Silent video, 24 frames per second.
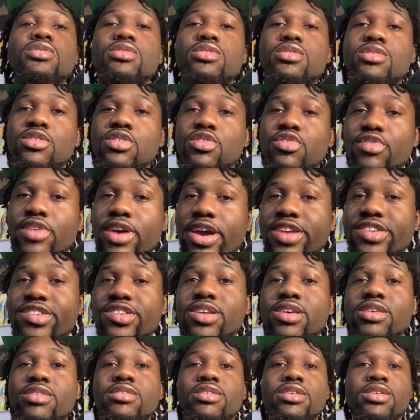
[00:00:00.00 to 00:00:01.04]
the
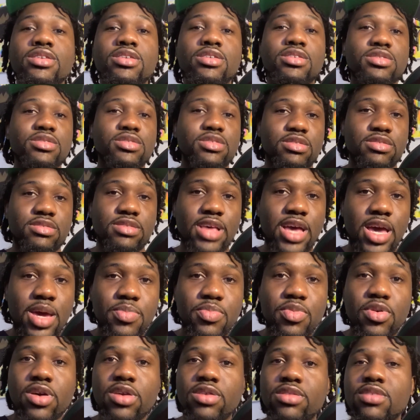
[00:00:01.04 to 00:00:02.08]
tragedies and the sad
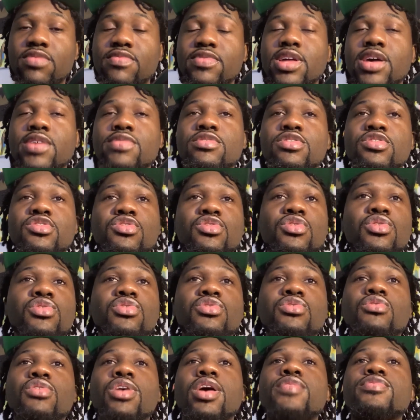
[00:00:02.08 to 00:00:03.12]
parts of life that you go
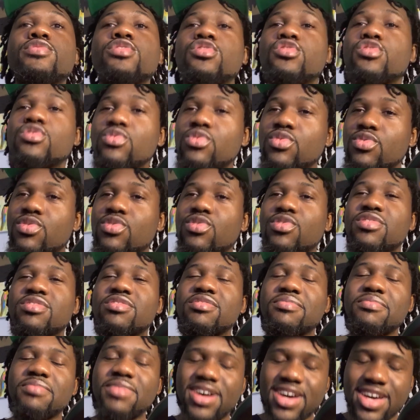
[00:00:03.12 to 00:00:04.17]
through. You have to choose to
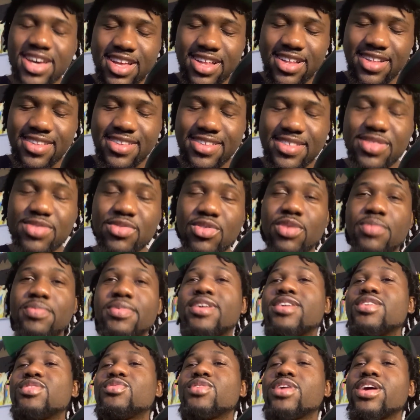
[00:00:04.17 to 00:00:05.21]
smile through it
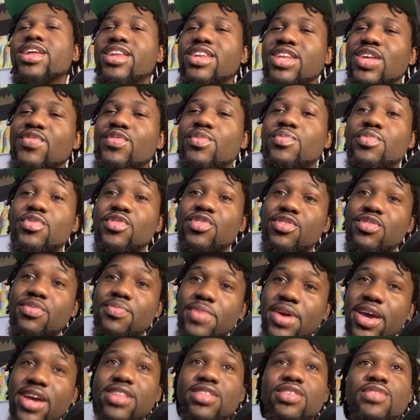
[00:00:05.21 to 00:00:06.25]
because you get a different
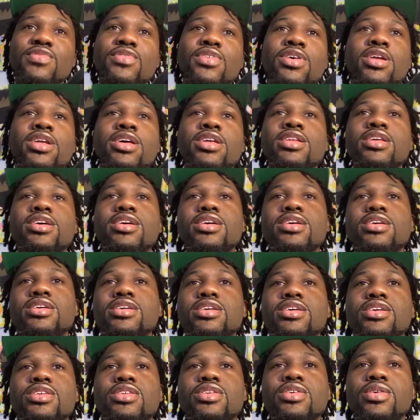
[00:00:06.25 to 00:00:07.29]
perspective on it.
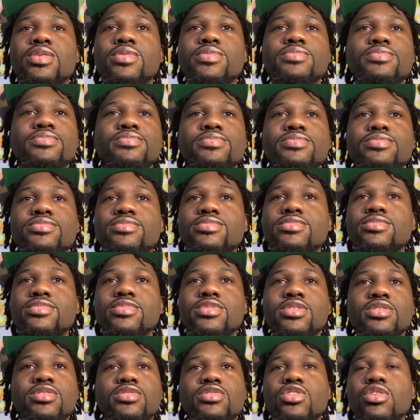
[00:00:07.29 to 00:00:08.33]

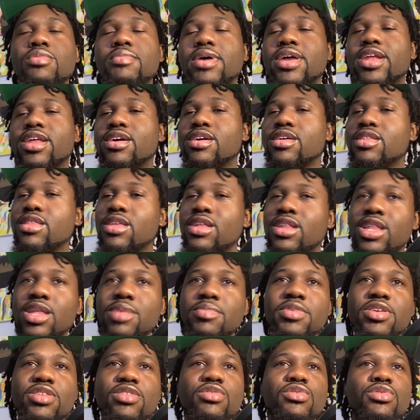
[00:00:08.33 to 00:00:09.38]
So no matter the
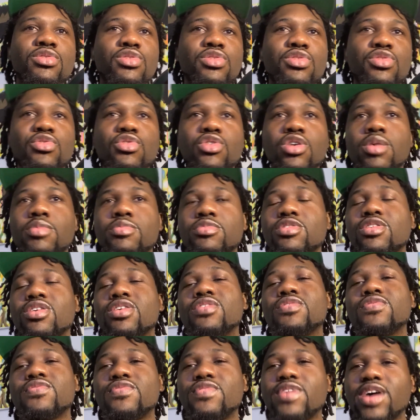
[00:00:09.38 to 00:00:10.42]
limits or the storms,
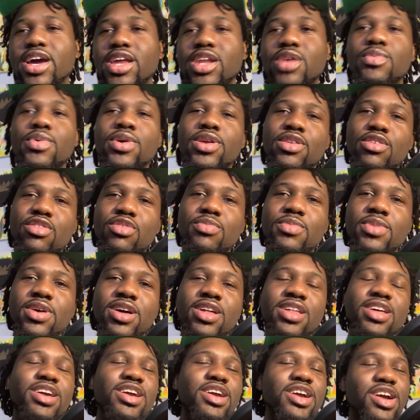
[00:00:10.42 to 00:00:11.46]
find a way to smile.
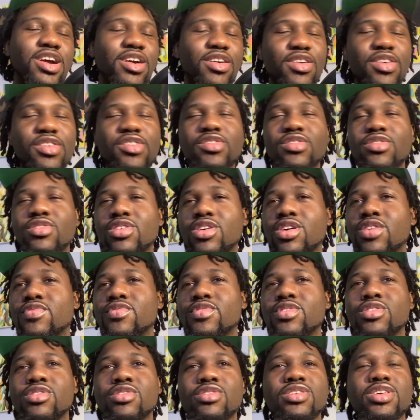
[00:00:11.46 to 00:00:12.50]
Encourage yourself
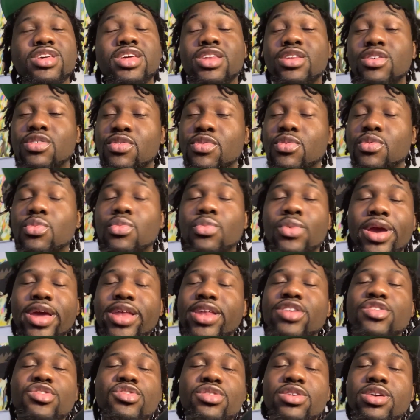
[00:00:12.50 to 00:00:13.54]
in a way
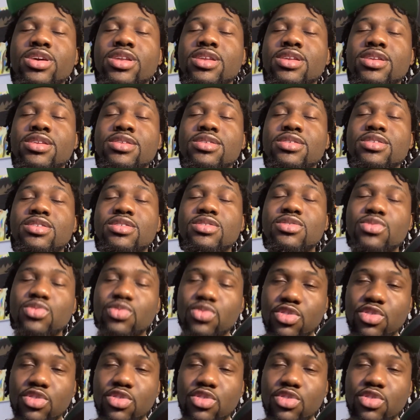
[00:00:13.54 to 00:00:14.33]
that you can to